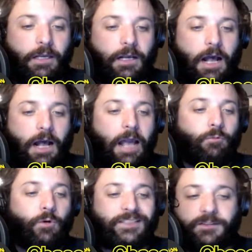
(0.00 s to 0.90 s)
I
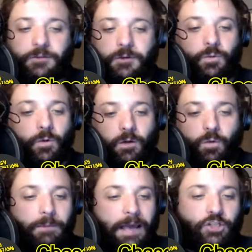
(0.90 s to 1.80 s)
want to see those
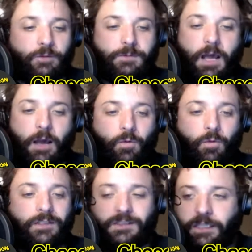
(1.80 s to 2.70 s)
one-on-one matchups. I want
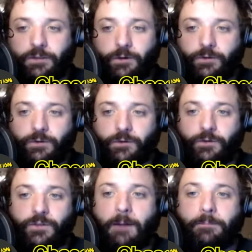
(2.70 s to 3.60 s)
to see those
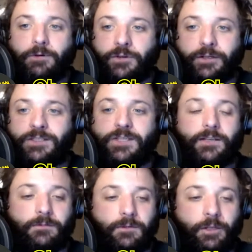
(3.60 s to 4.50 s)
opportunistic,
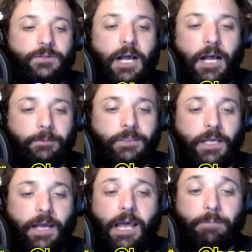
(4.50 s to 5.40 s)
times.
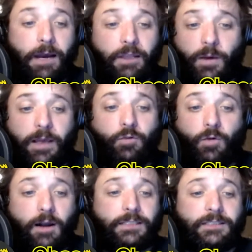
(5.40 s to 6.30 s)
And by the way,
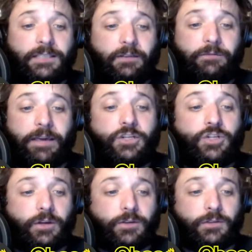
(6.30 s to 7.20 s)
Gronk has taken advantage
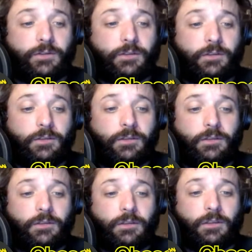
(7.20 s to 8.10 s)
of those.
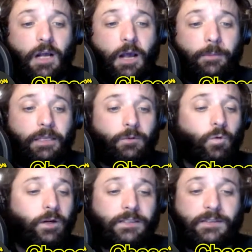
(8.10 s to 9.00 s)
I mean,
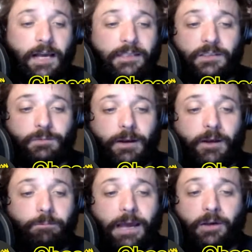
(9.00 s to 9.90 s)
one of these guys is
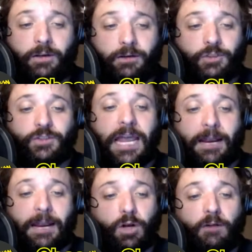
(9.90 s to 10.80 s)
bound to just
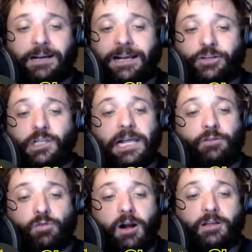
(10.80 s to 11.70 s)
hammer one off, and I actually
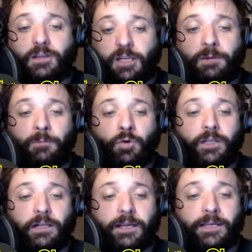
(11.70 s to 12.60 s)
like Gronk a little bit more
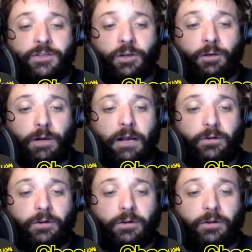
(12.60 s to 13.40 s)
than I like Antonio Brown.